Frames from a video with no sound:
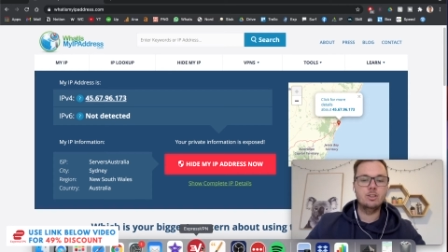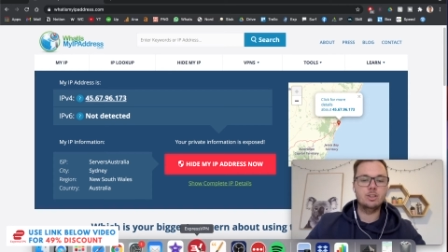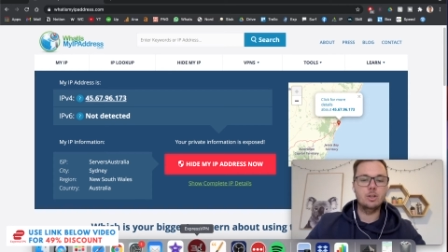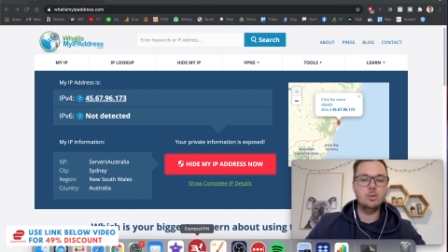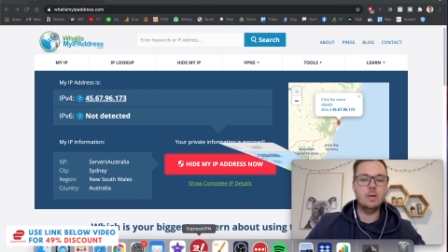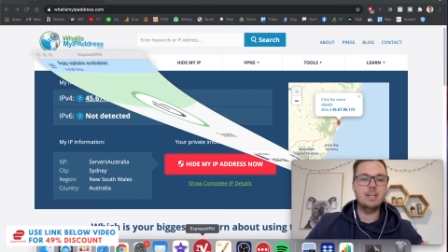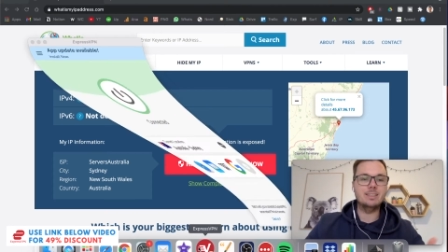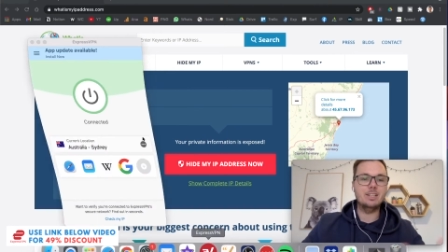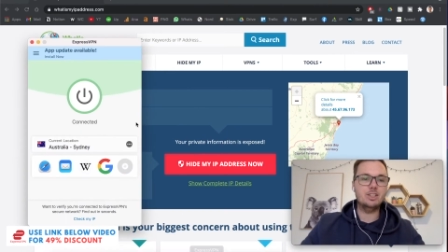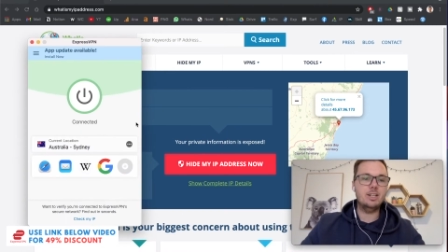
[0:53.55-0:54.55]
So
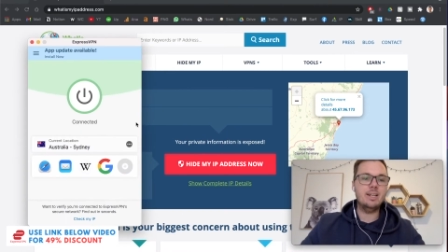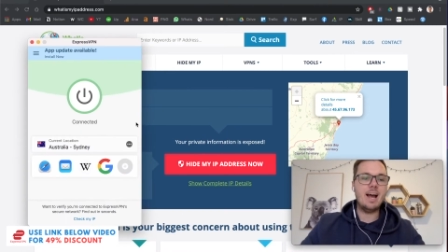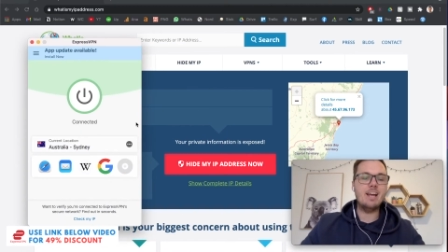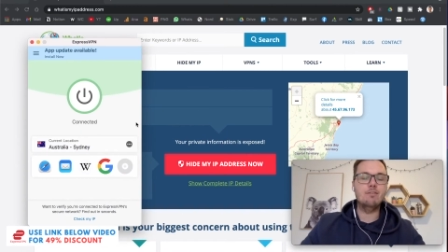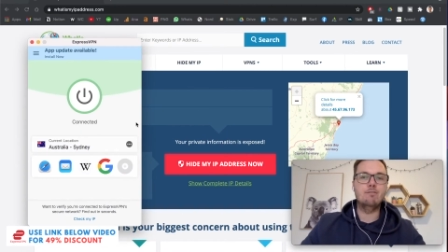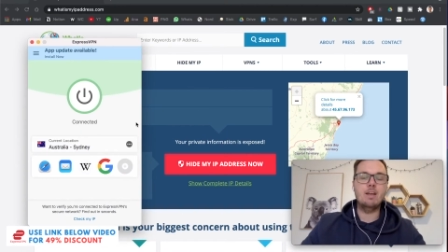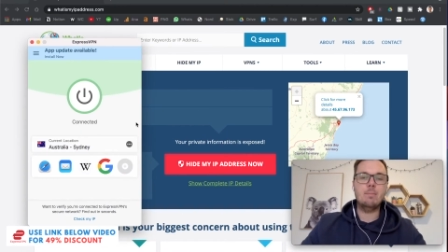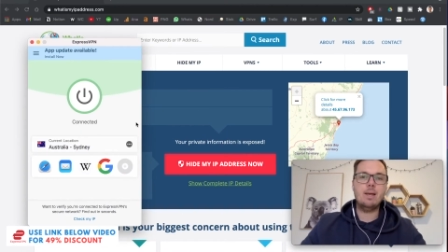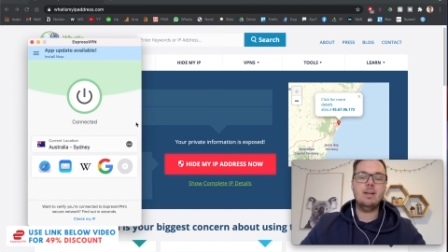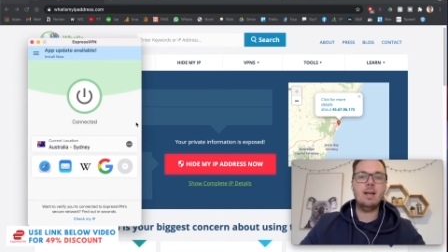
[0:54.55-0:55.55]
essentially, a
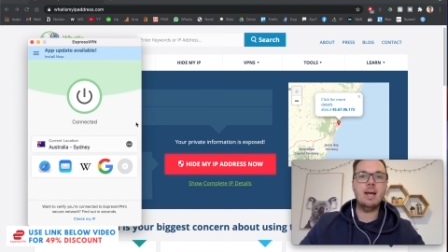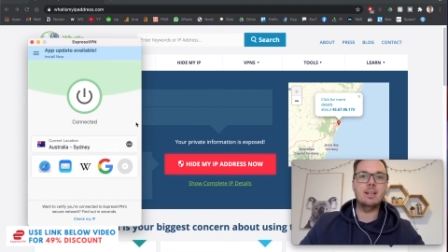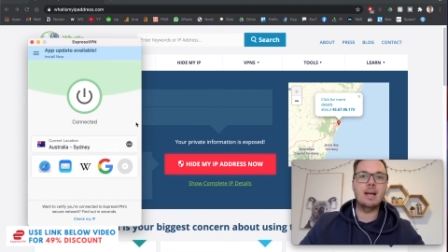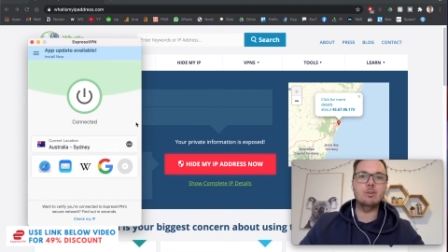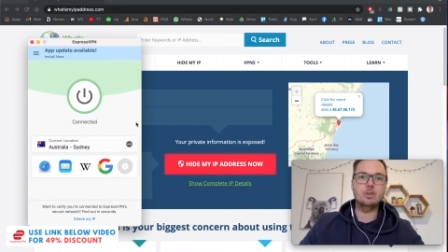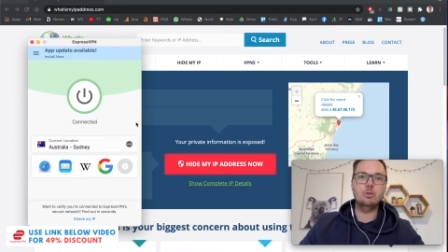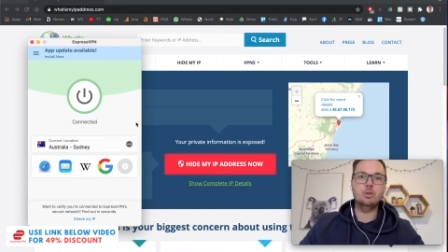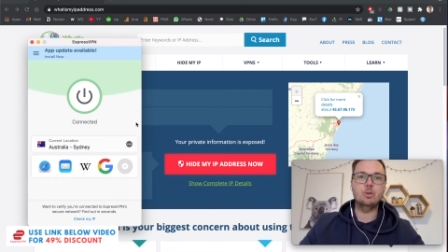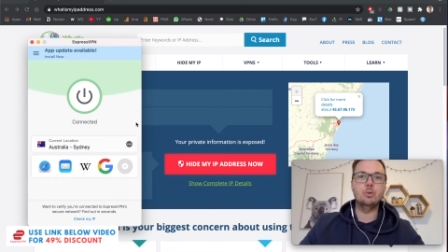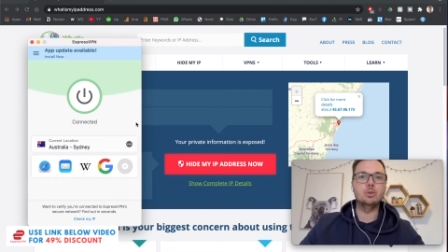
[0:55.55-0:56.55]
VPN allows you
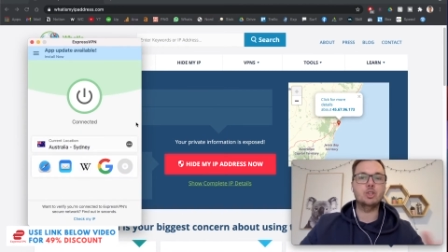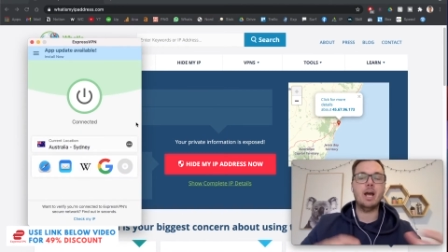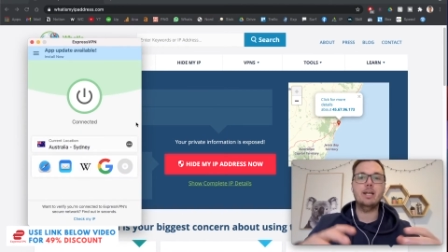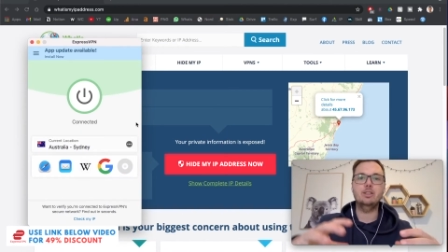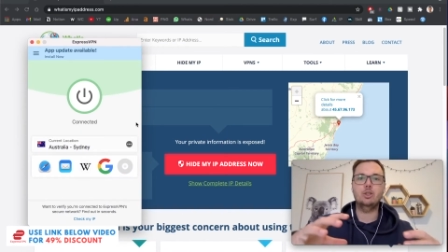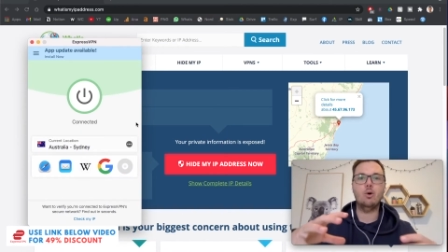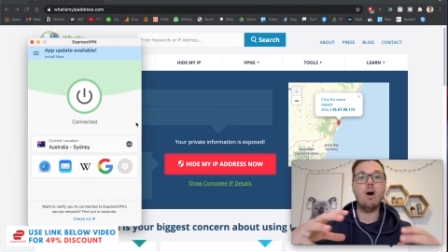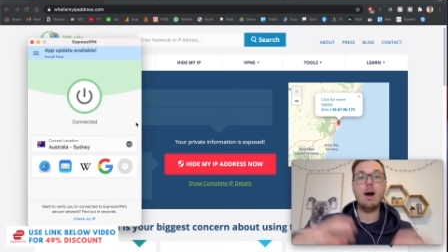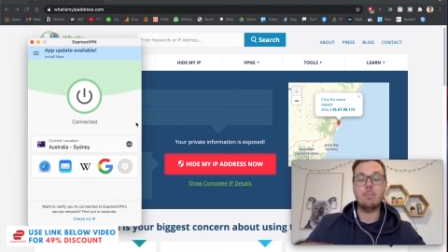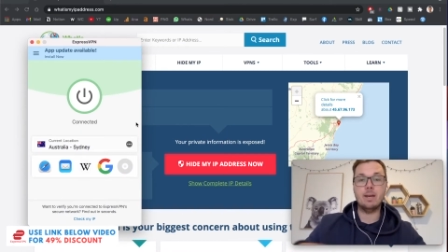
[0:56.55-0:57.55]
to change your
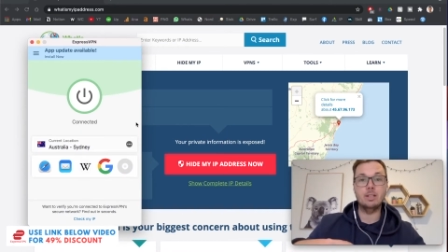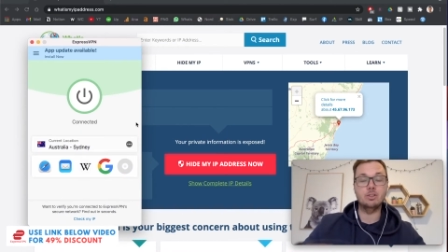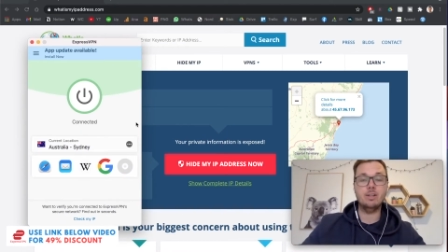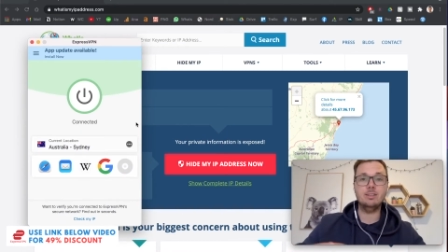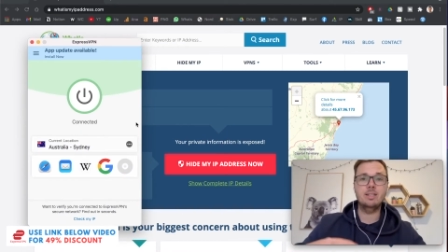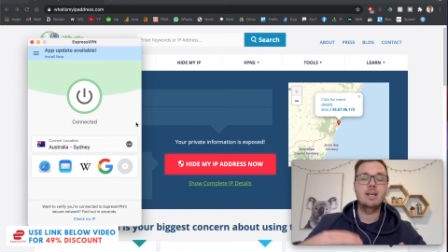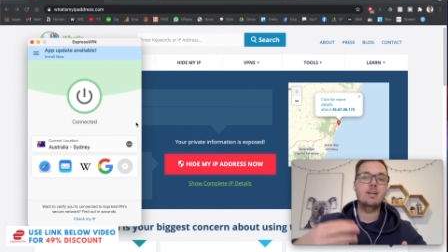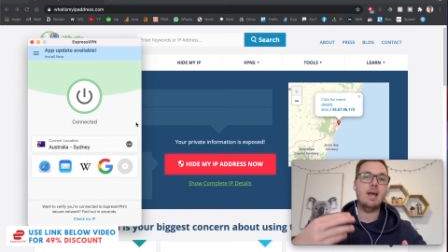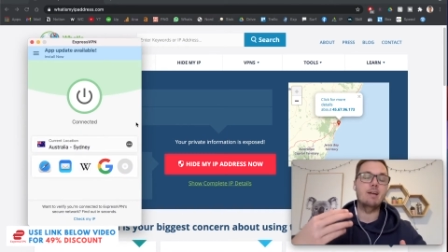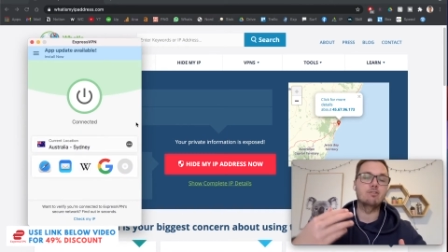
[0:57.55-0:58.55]
IP address and